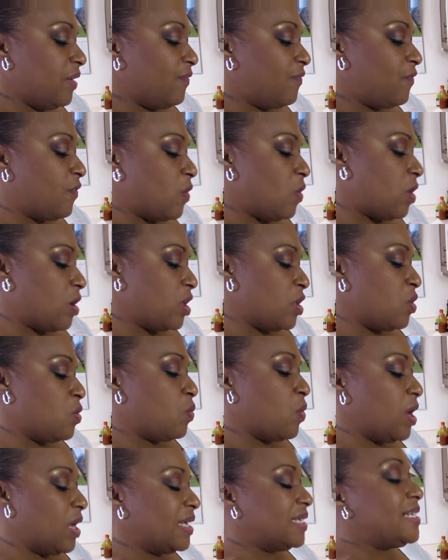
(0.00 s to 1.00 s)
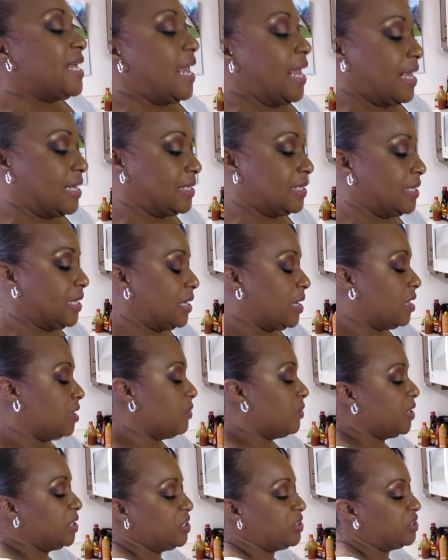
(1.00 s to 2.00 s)
for, you want to taste it.
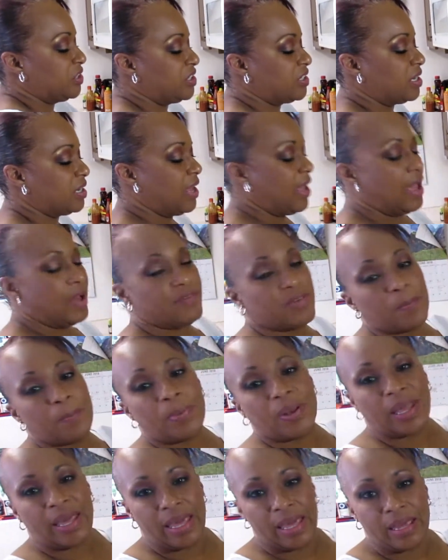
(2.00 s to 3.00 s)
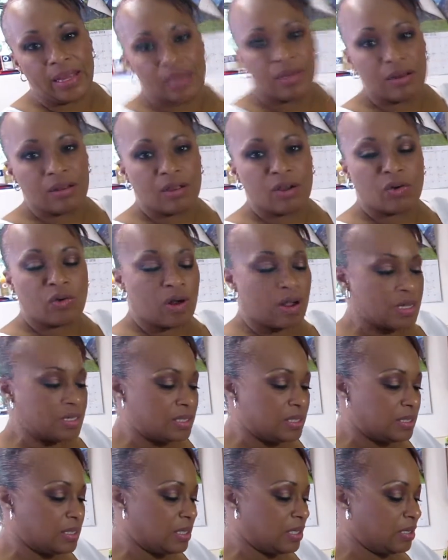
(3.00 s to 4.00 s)
Otherwise, you're just going to have a bland
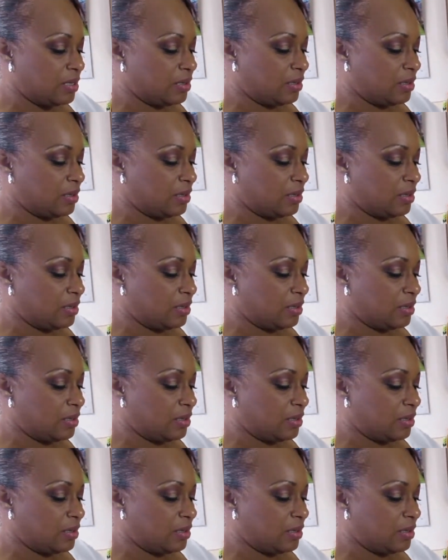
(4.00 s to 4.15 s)
crust.